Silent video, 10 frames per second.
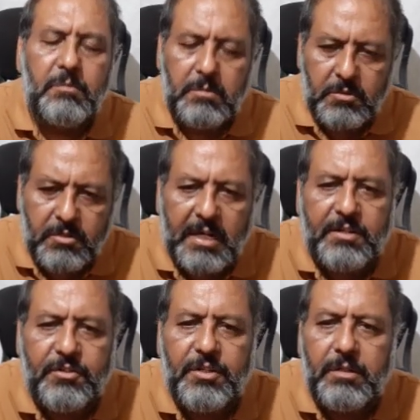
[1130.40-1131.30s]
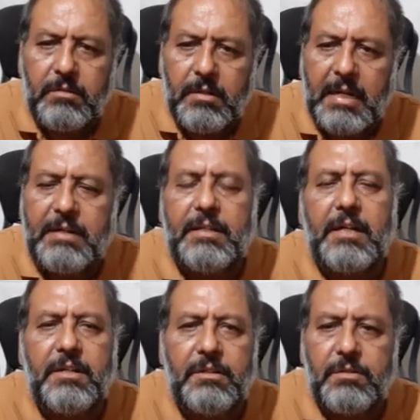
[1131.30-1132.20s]
strategy, and
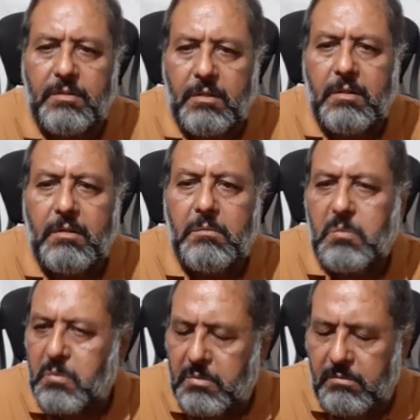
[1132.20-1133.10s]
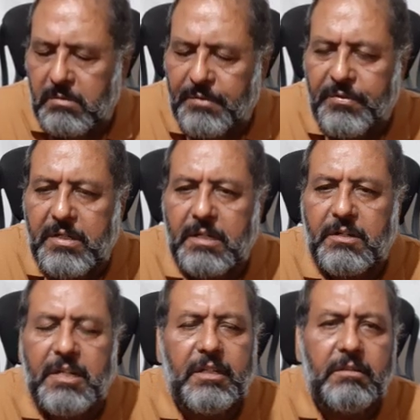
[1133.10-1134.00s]
that is
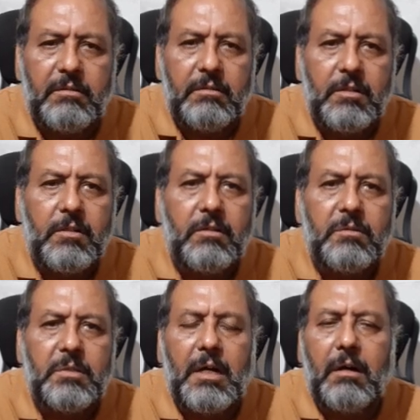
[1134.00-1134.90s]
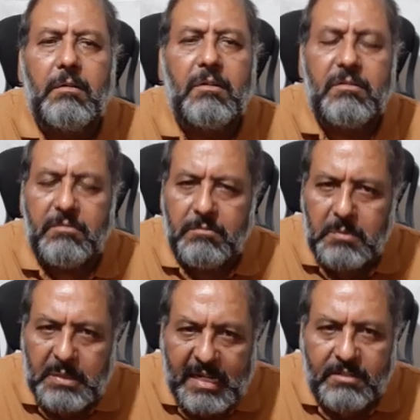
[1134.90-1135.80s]
definitely the
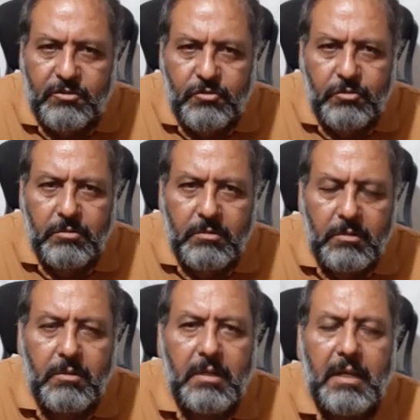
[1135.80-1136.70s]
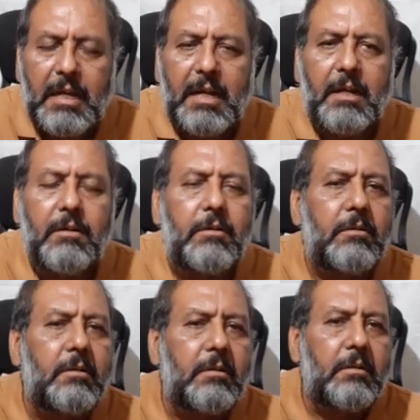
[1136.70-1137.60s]
rest and
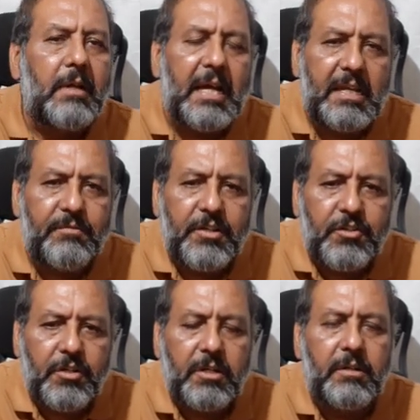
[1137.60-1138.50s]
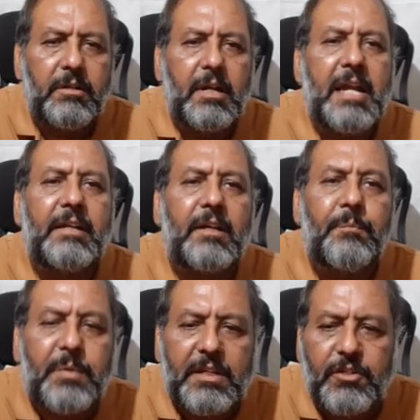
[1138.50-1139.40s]
elevation and
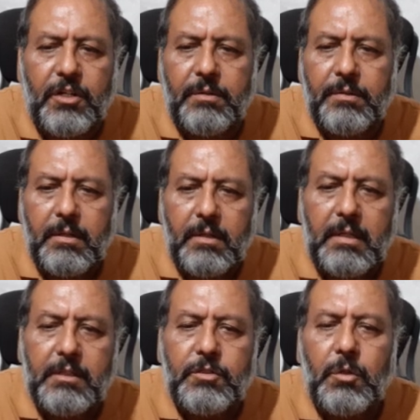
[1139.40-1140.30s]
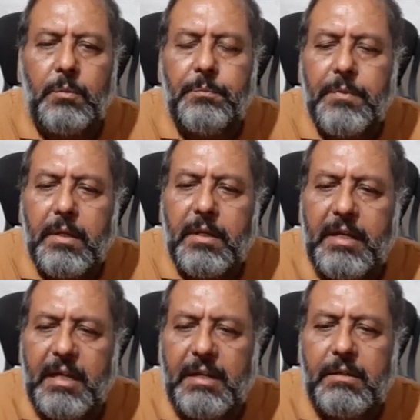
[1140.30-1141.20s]
compression. So
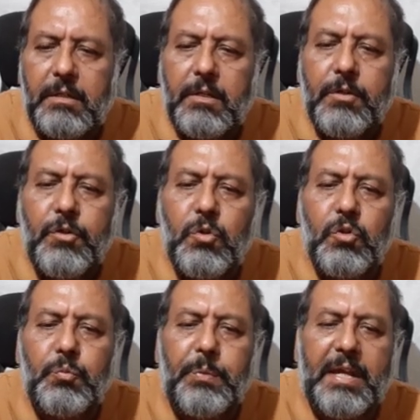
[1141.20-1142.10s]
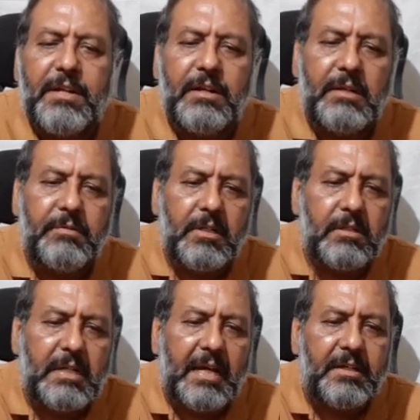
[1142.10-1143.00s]
here, use pain reliever
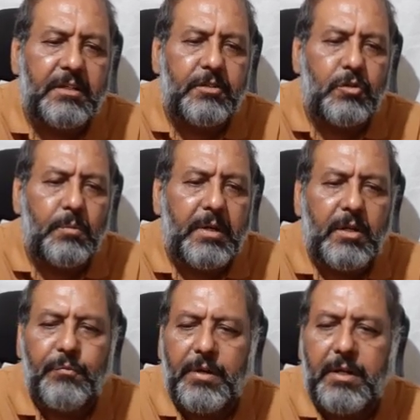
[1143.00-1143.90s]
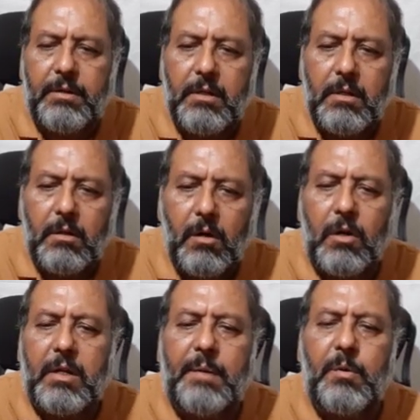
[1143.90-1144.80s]
like acetaminophen or
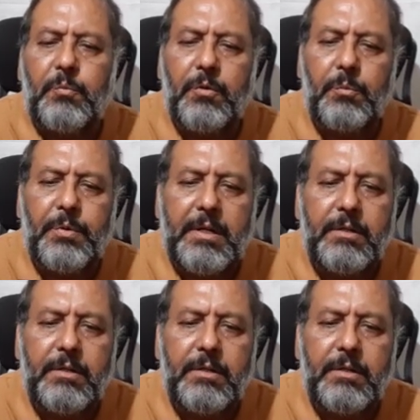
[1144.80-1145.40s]
ibuprofen